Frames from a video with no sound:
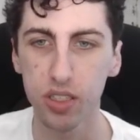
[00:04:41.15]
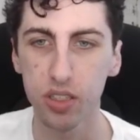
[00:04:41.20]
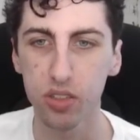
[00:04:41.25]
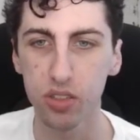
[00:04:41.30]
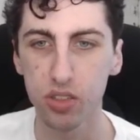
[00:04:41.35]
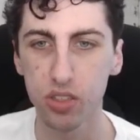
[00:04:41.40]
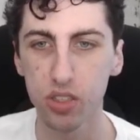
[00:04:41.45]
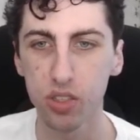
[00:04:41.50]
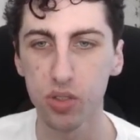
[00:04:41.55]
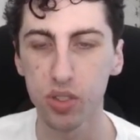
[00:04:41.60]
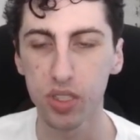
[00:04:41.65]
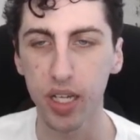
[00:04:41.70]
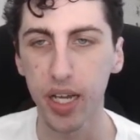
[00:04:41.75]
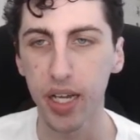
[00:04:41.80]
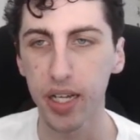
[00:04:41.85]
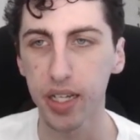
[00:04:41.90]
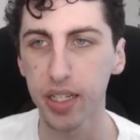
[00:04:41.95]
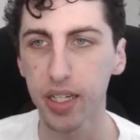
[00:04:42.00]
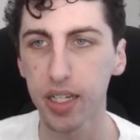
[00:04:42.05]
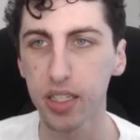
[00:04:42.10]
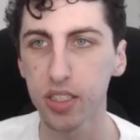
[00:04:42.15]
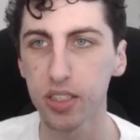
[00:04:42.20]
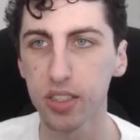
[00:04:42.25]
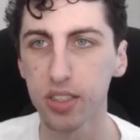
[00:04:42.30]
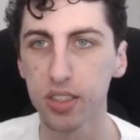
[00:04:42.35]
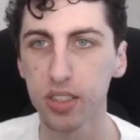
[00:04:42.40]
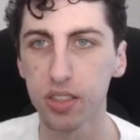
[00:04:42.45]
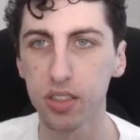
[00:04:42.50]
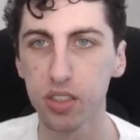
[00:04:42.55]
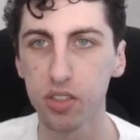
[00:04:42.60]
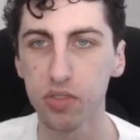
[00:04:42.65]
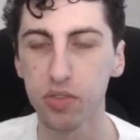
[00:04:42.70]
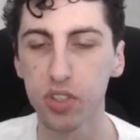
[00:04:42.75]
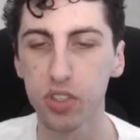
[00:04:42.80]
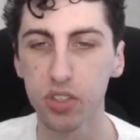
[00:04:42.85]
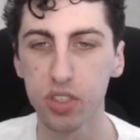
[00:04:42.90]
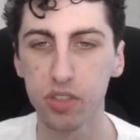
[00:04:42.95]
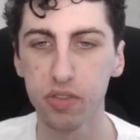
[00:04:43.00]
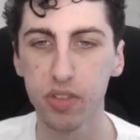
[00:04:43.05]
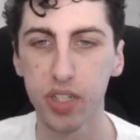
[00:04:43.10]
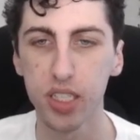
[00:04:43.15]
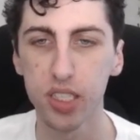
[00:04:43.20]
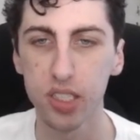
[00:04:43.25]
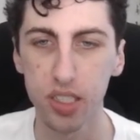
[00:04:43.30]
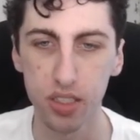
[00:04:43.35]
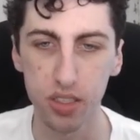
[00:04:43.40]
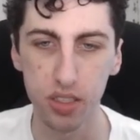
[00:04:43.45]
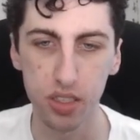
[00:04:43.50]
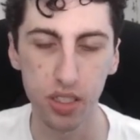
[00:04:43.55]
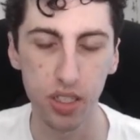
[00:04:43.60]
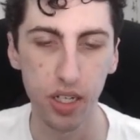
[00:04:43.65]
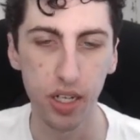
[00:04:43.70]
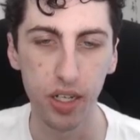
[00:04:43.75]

there's no attack actions in this version of Icelander.